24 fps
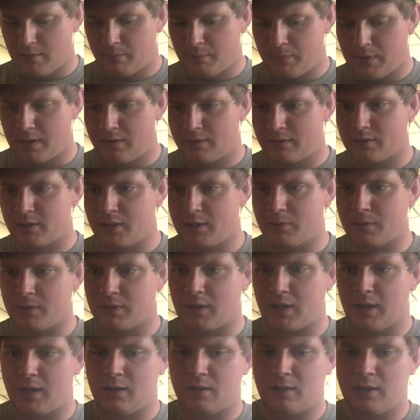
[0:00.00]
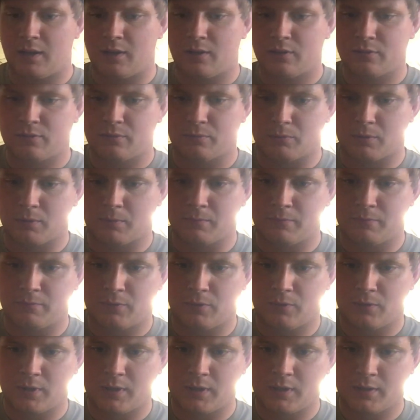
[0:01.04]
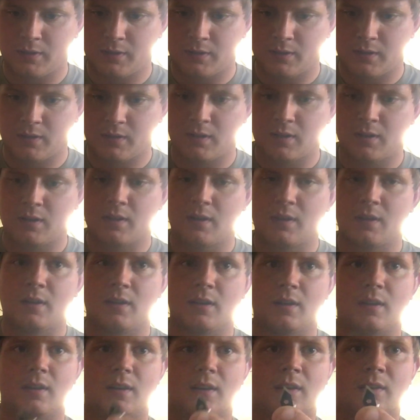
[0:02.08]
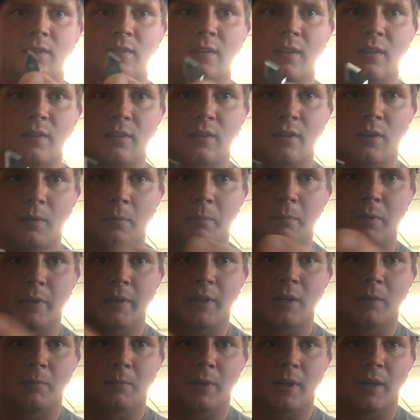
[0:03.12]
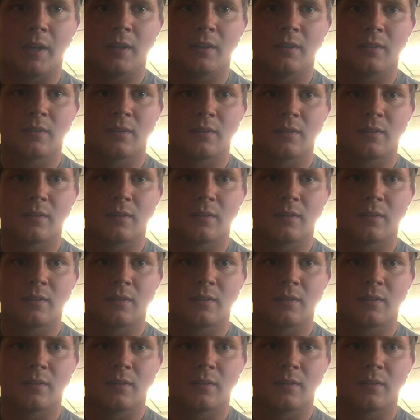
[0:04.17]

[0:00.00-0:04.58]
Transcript: Basically what that allows room for is this little bleeder blade.